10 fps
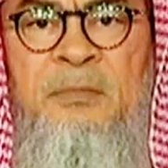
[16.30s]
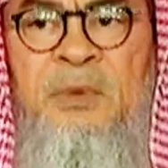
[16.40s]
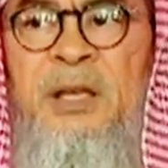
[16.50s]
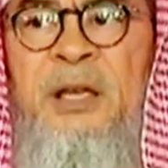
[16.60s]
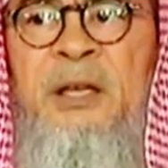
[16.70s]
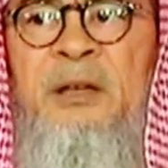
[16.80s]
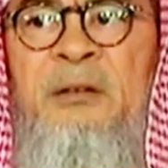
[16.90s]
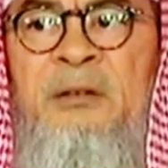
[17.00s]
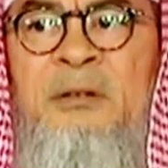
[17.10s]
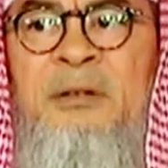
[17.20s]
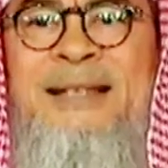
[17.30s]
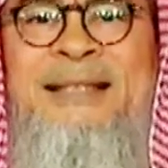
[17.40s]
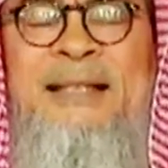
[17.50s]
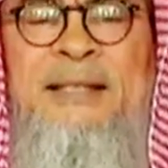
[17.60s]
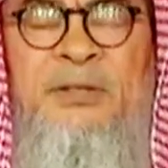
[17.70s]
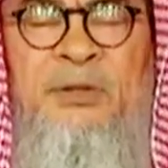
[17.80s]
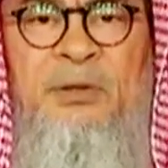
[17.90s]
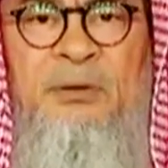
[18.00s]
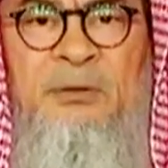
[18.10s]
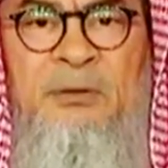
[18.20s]
they
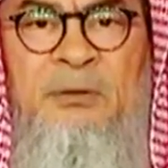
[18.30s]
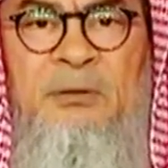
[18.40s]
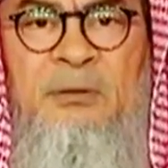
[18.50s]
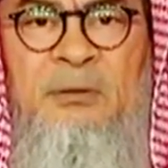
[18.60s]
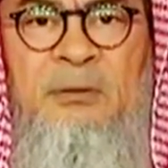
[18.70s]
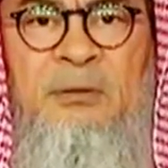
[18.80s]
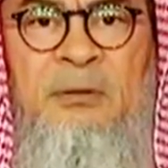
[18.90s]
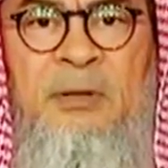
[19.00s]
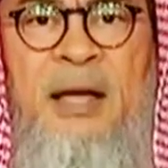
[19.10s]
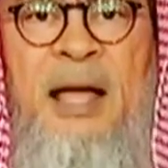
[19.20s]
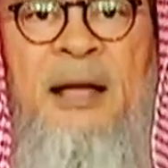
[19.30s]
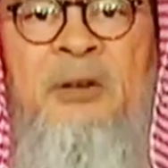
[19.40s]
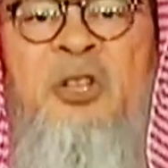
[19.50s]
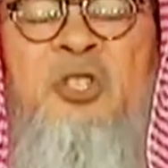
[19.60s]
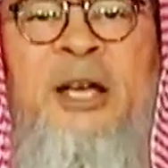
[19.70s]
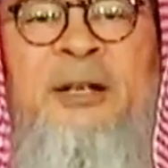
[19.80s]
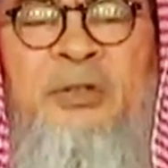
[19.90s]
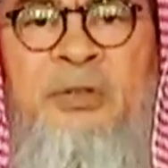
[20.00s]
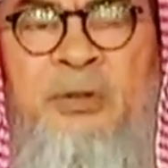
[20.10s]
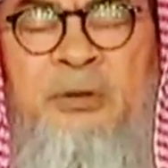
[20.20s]
resist and
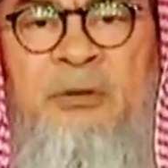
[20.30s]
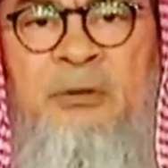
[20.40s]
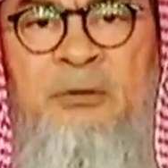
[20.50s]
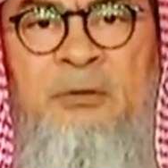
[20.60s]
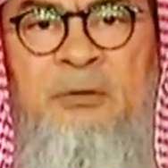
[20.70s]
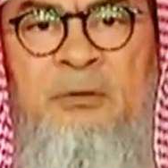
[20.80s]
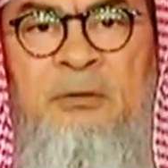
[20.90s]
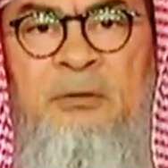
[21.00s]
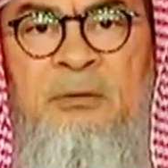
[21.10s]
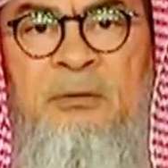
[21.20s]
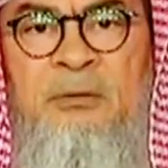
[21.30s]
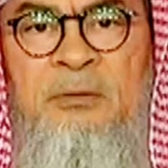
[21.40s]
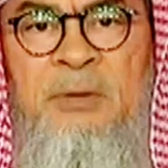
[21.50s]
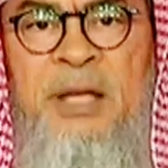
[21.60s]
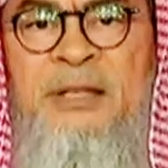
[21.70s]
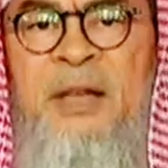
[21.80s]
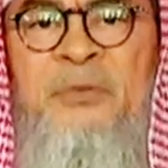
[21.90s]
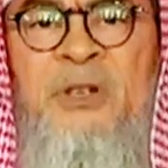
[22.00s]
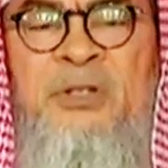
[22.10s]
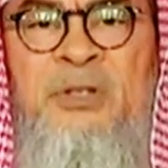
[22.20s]
reject his
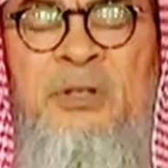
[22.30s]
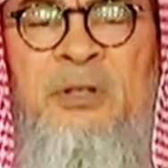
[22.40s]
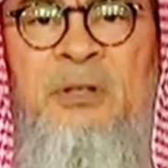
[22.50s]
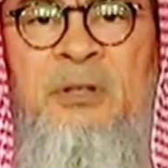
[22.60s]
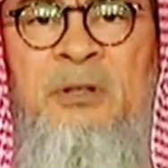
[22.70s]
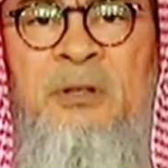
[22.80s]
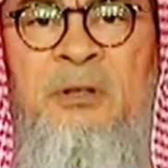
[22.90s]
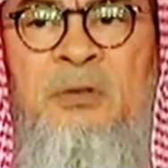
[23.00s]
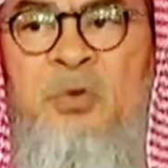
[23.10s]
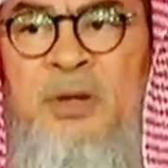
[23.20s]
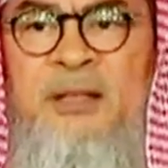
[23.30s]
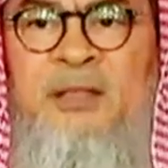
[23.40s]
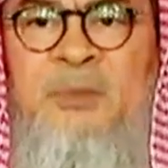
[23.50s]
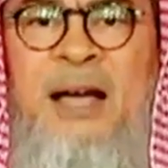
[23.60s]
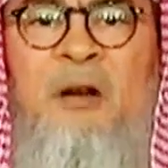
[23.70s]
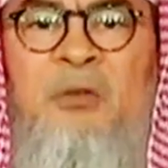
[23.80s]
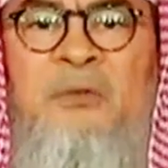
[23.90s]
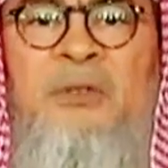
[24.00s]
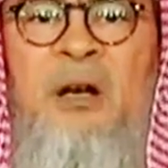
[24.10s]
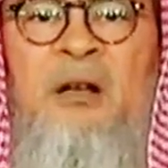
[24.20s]
efforts to get them out
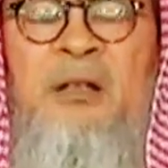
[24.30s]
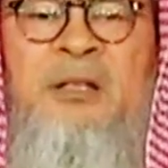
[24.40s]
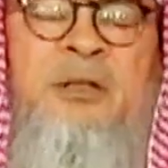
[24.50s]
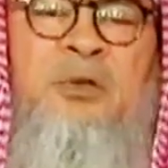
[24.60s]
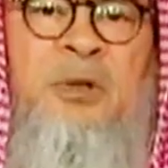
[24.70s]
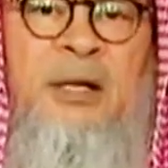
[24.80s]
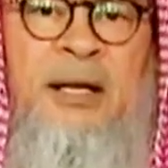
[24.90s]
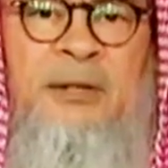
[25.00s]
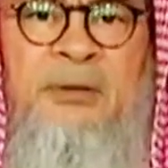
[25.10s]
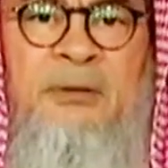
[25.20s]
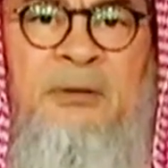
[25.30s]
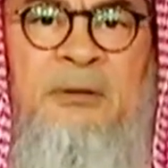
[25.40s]
of darkness into the light.